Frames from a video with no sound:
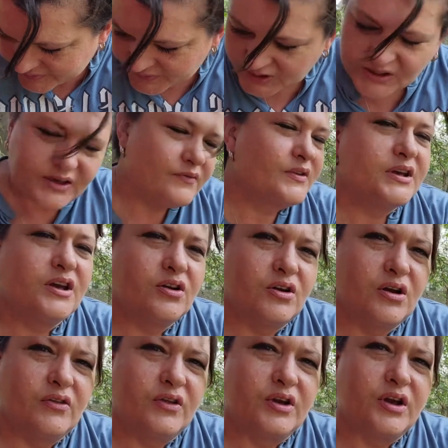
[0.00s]
Living here
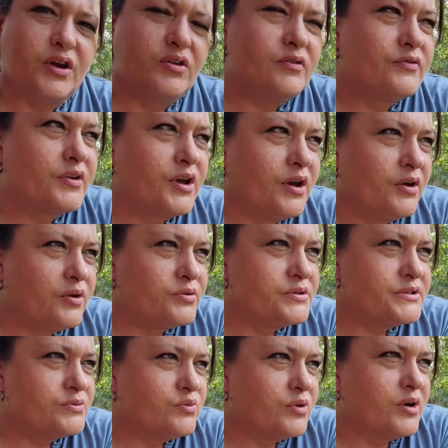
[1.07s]
on the Gulf
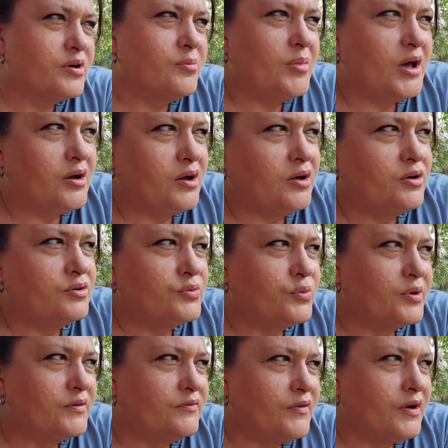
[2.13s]
Coast, we're at about
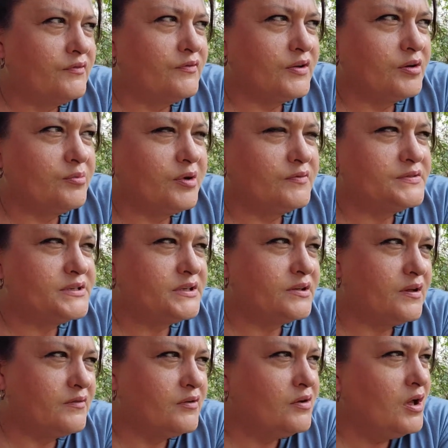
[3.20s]
125 feet above sea
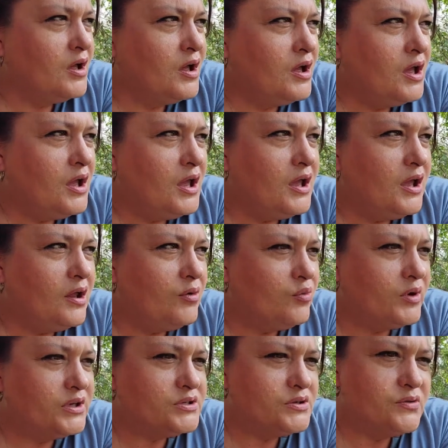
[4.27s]
level, and we
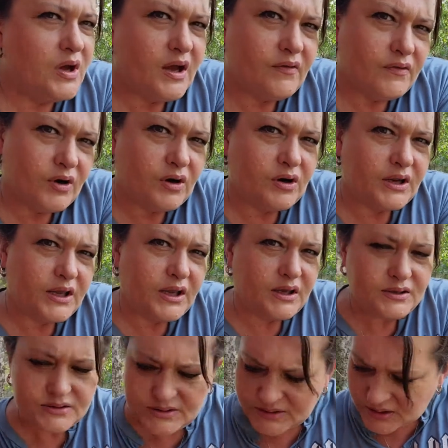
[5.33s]
do have
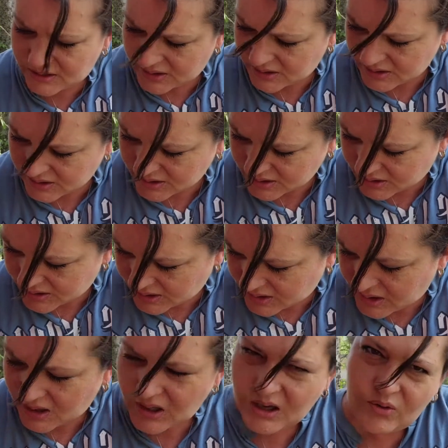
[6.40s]
hurricanes,
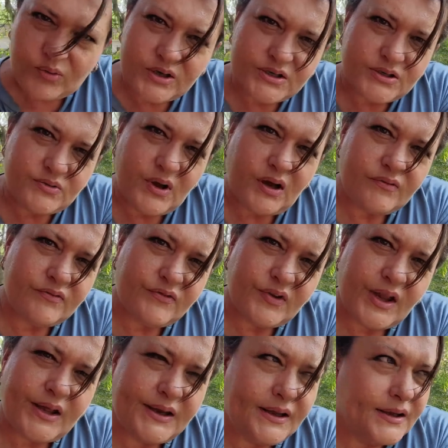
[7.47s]
and we do have
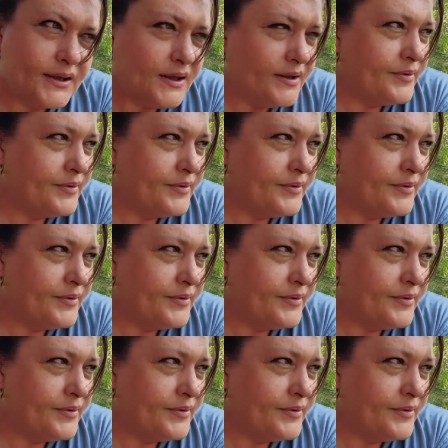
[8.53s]
flooding.